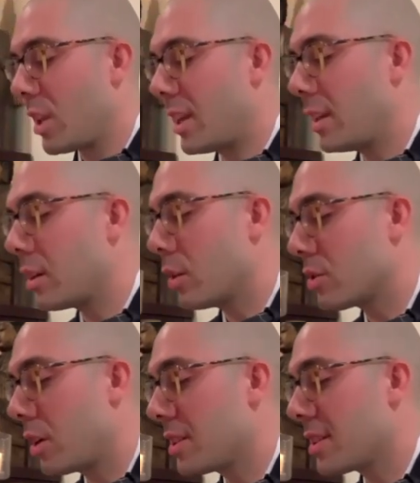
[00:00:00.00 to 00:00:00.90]
Then he goes
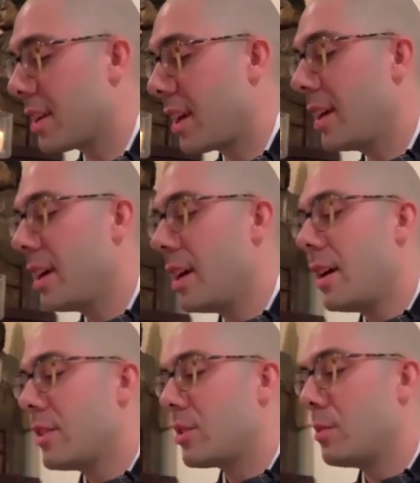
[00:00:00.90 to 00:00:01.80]
on to say,
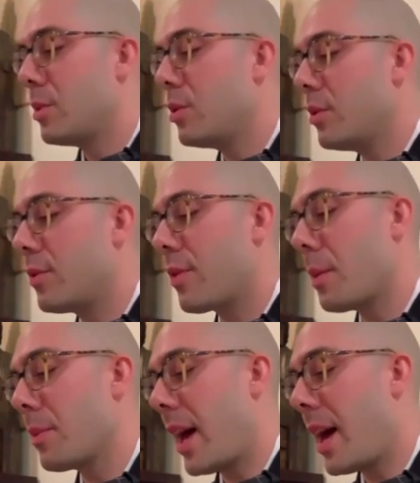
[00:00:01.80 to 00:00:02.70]
to move
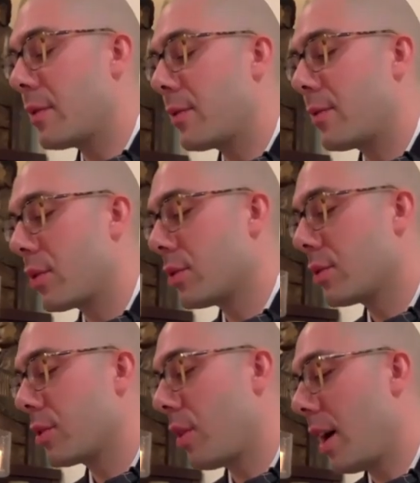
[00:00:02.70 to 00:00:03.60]
from that
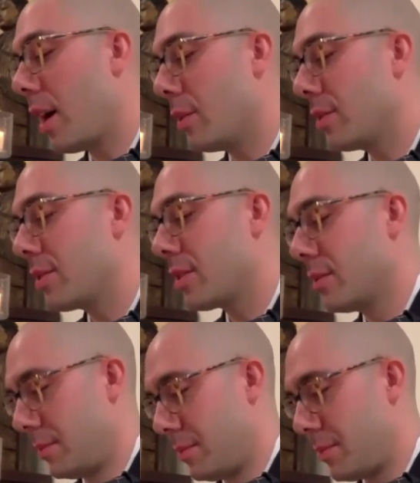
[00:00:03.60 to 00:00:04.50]
fertile ground
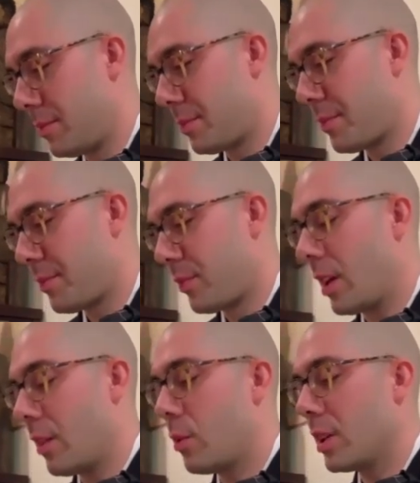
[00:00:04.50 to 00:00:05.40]

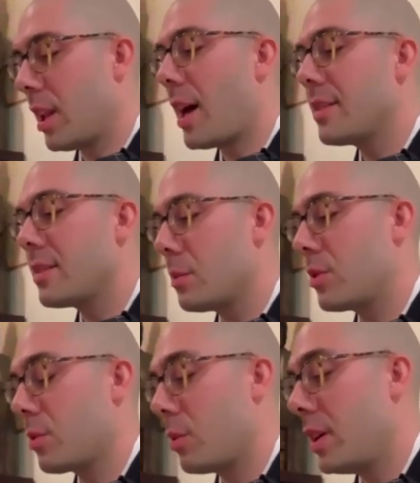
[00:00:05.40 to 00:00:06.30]
of what lies in
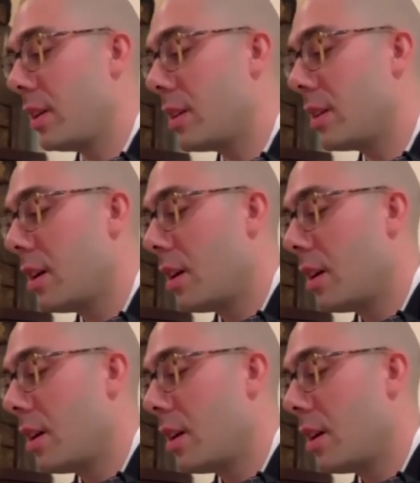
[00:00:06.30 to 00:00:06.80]
between